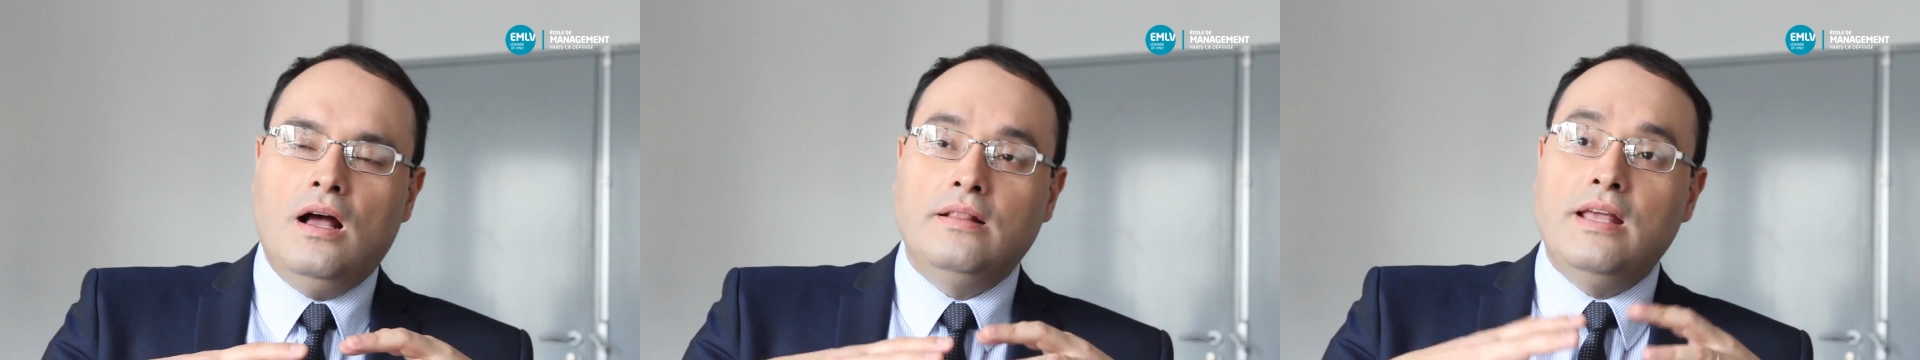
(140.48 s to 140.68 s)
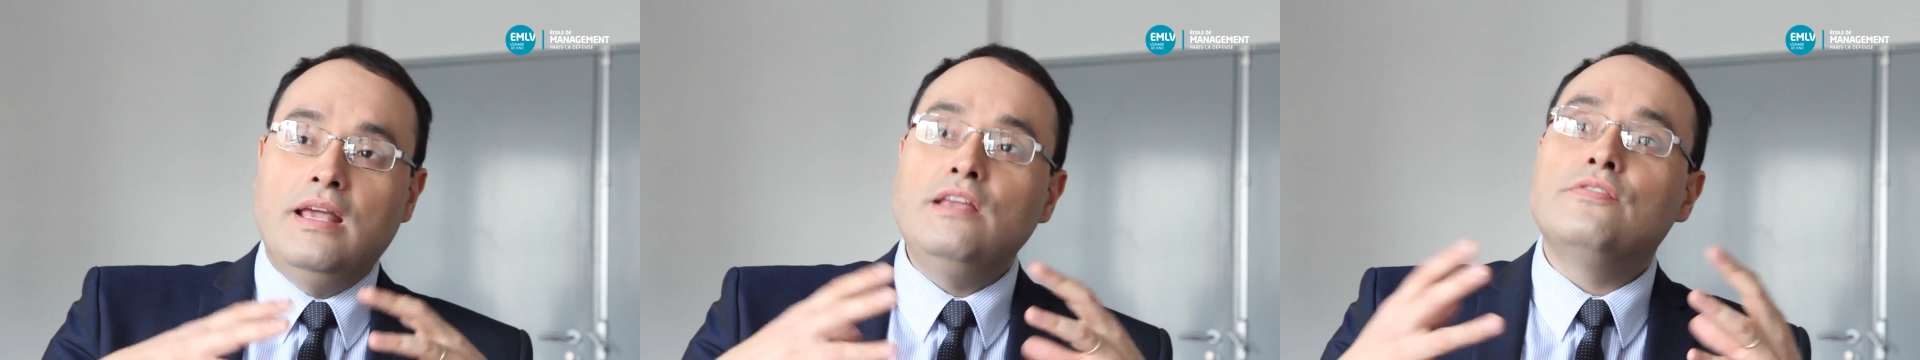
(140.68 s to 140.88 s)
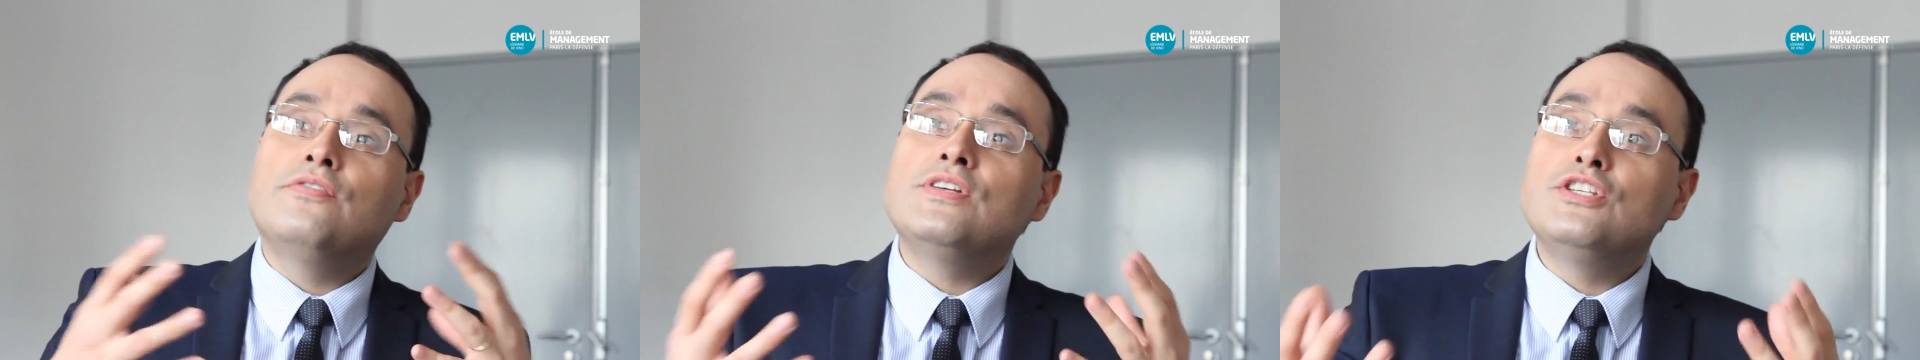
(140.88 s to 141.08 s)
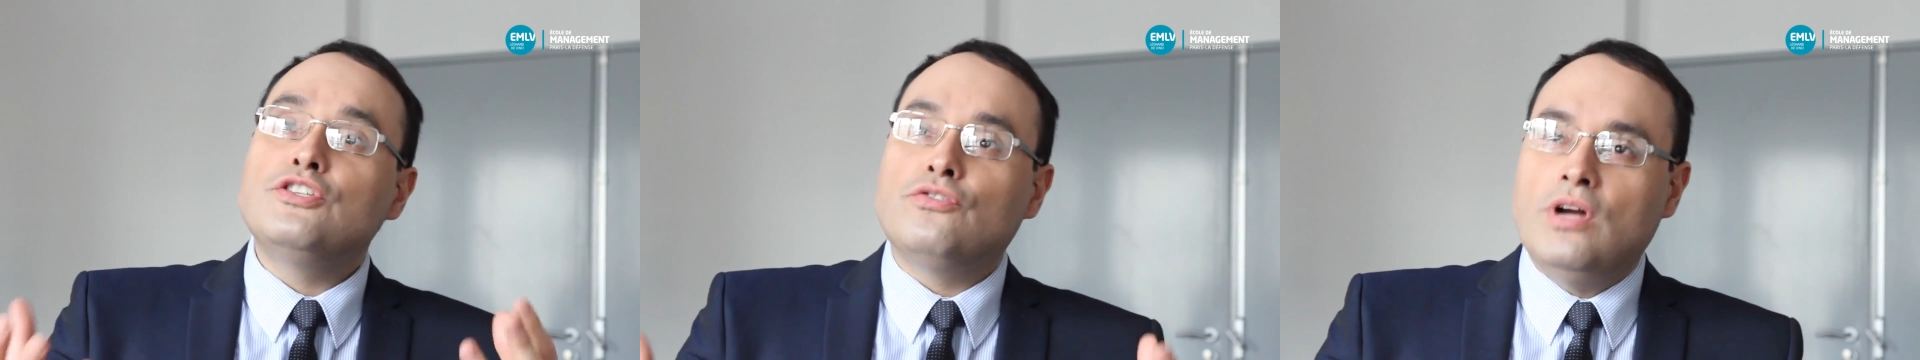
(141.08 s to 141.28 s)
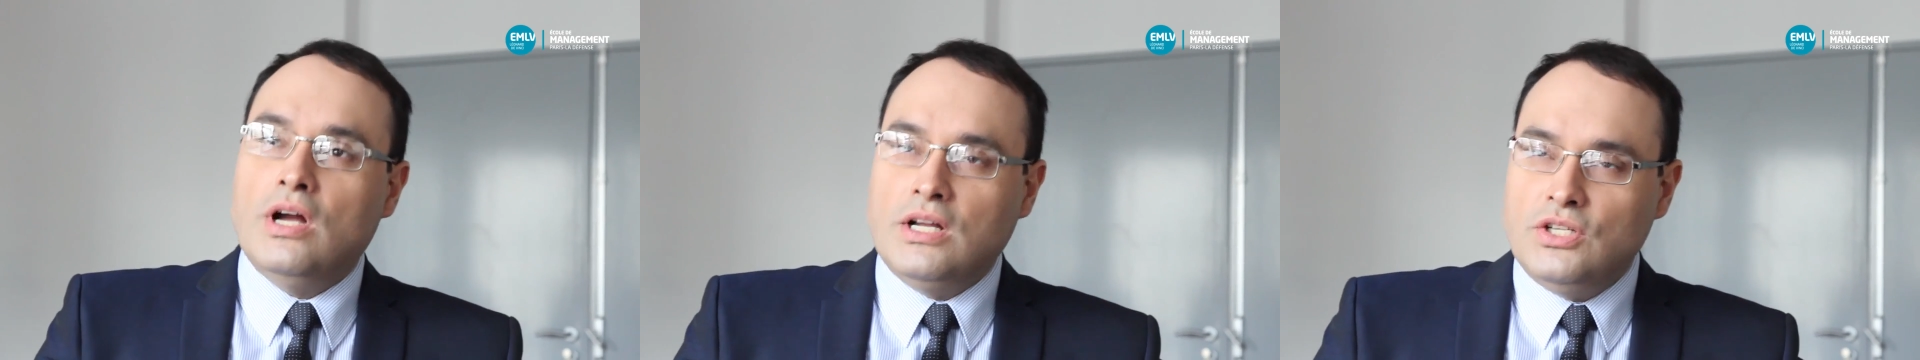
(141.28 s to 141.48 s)
the
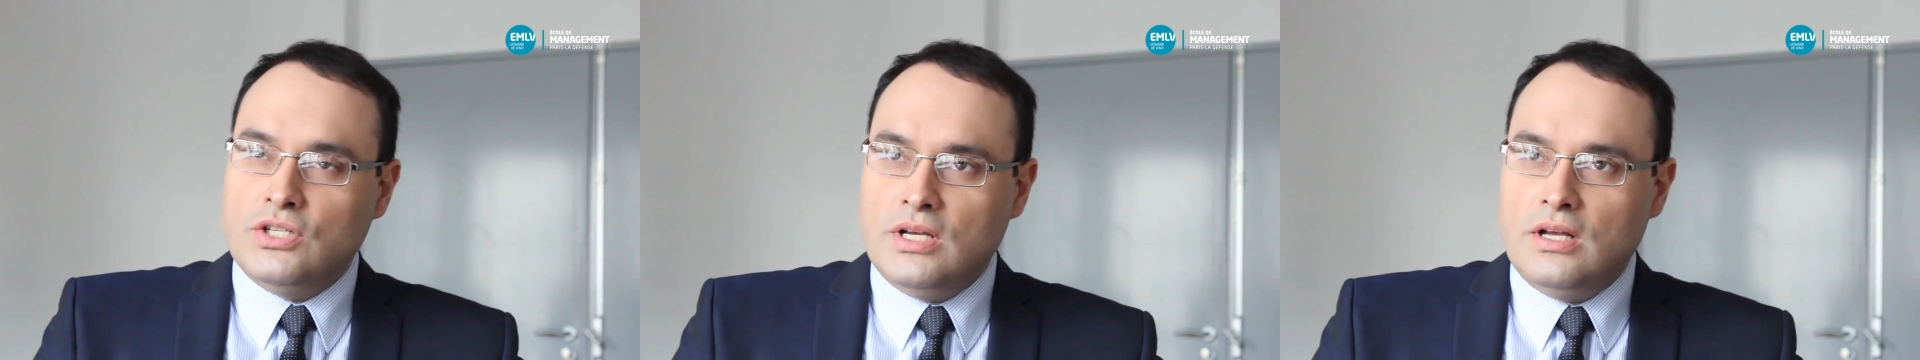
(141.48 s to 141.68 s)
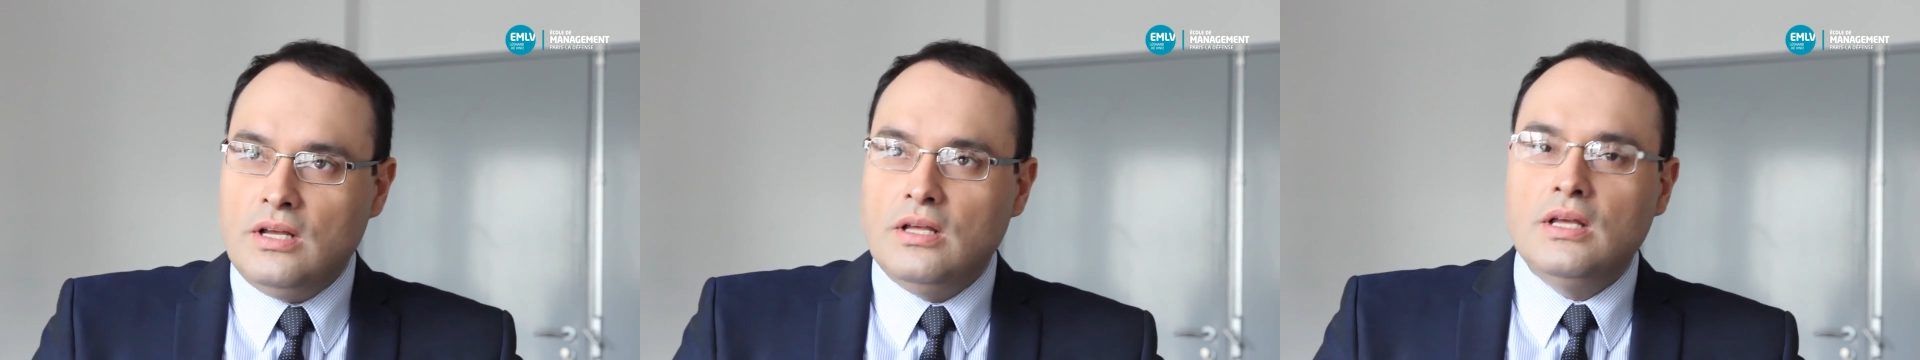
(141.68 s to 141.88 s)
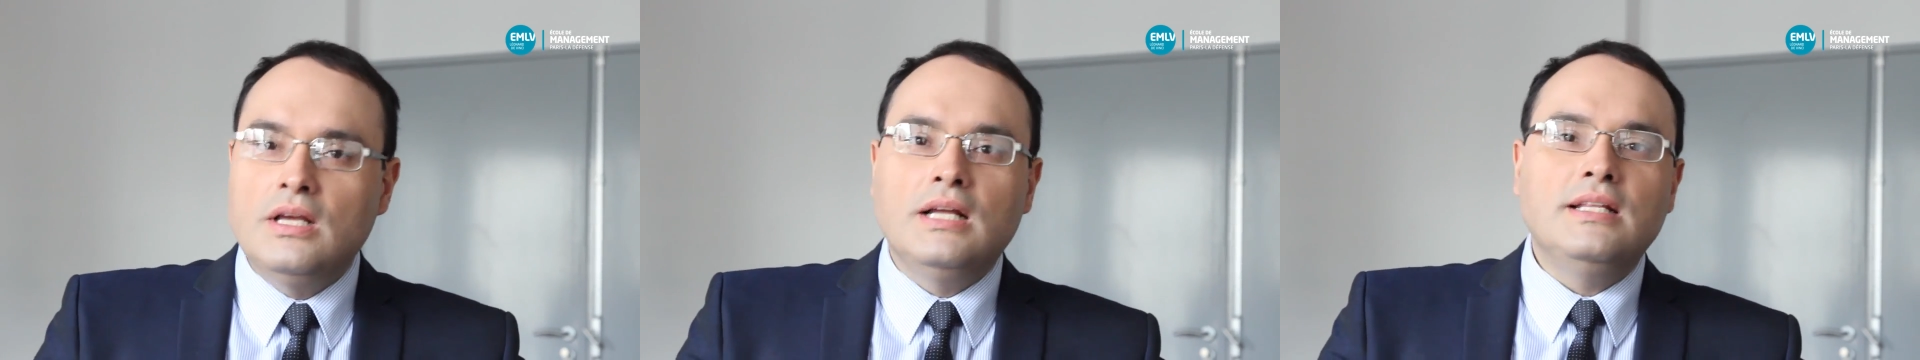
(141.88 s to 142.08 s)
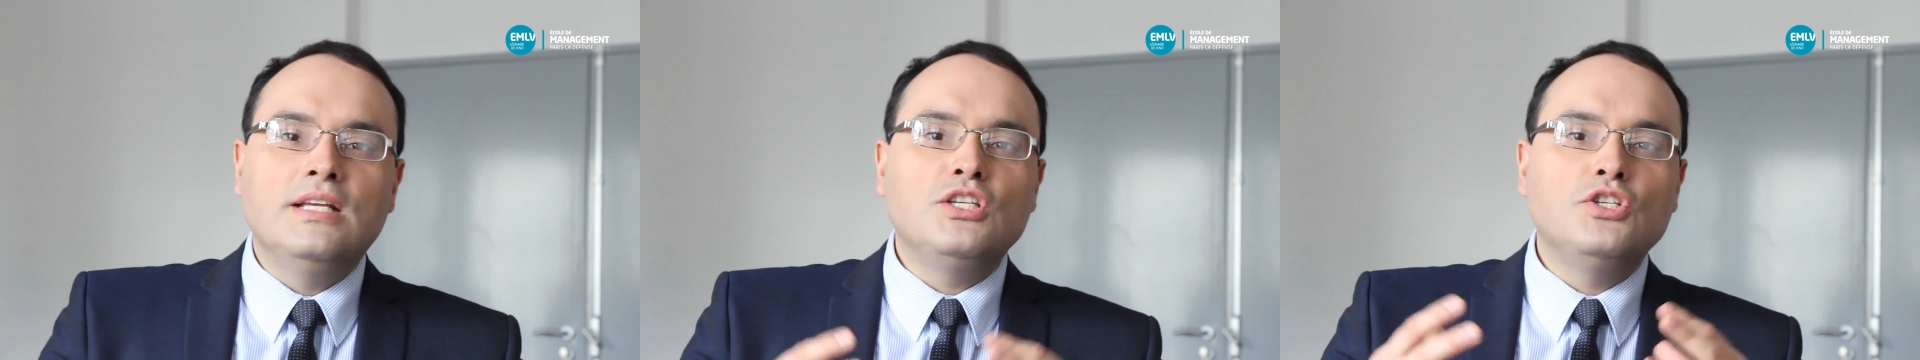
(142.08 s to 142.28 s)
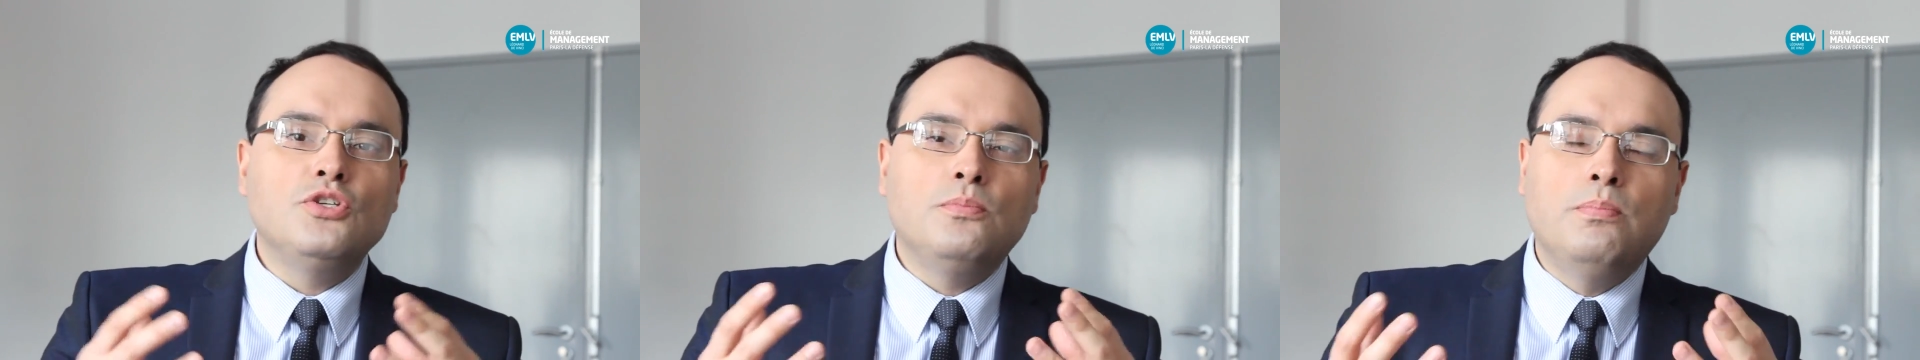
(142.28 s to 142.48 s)
infrastructure, the
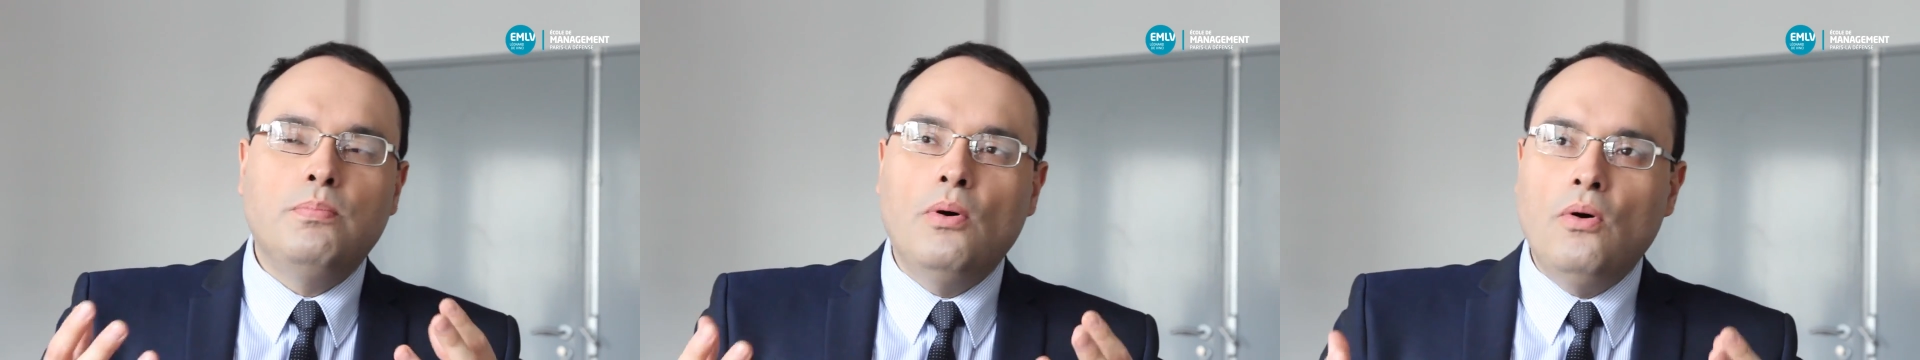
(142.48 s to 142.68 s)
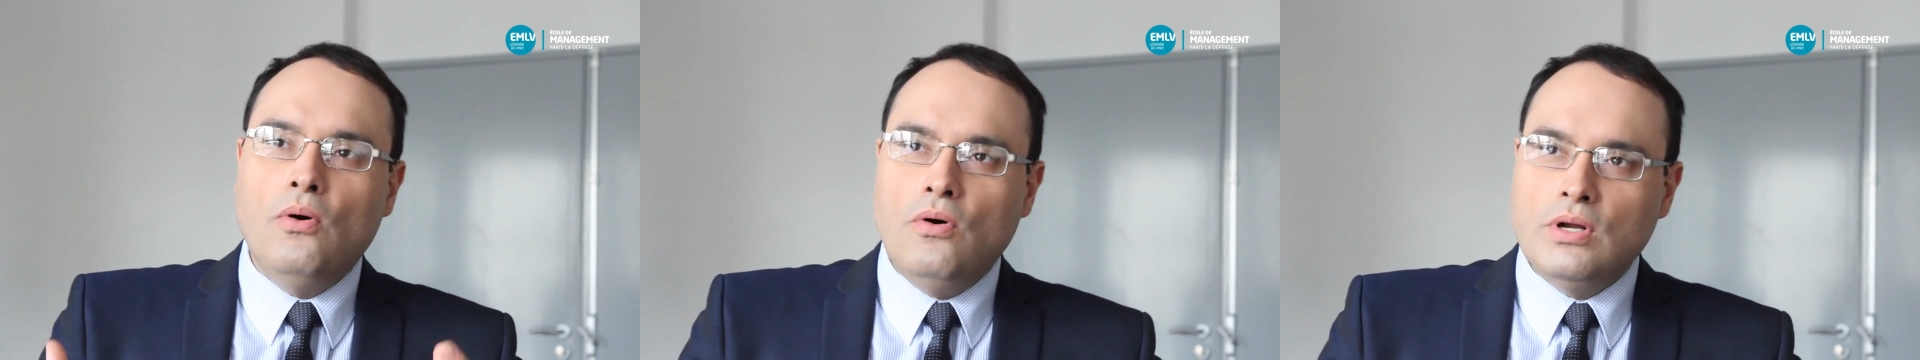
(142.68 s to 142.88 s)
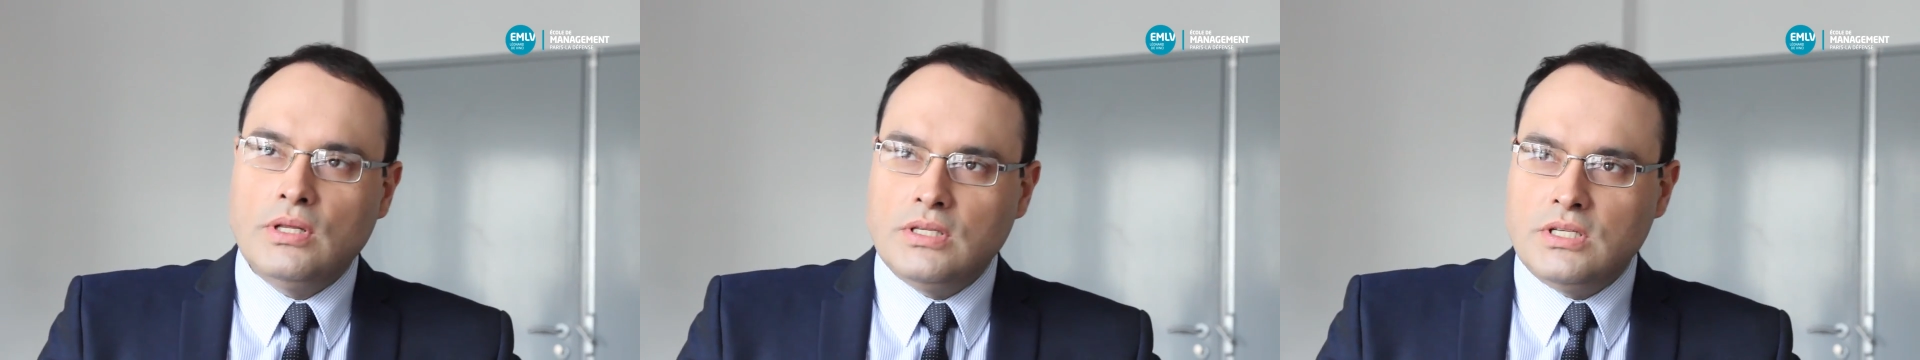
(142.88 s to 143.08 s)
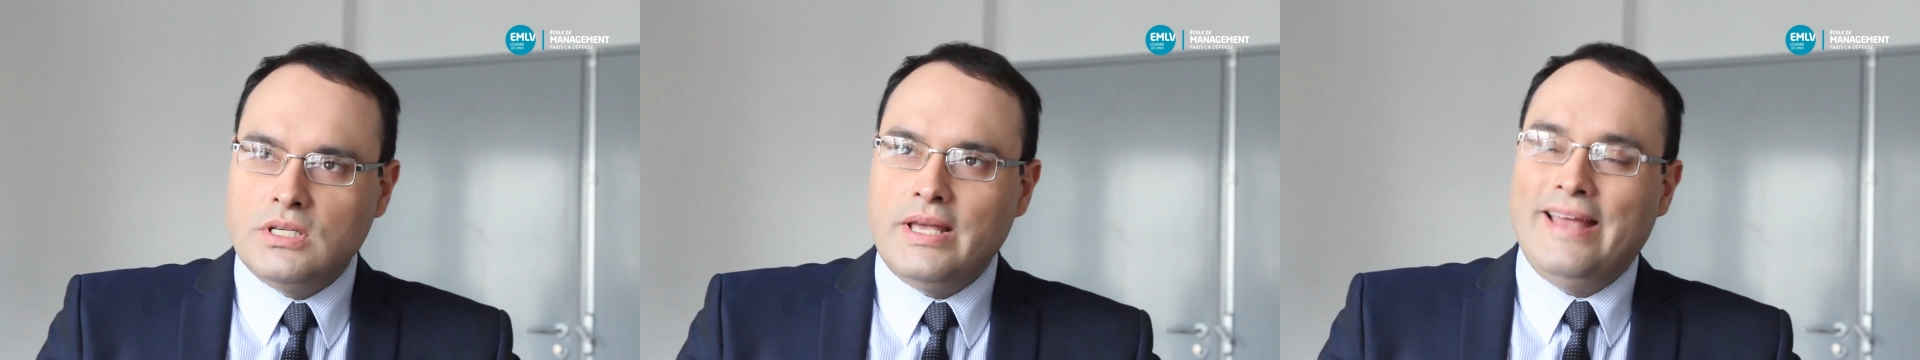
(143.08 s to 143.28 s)
support,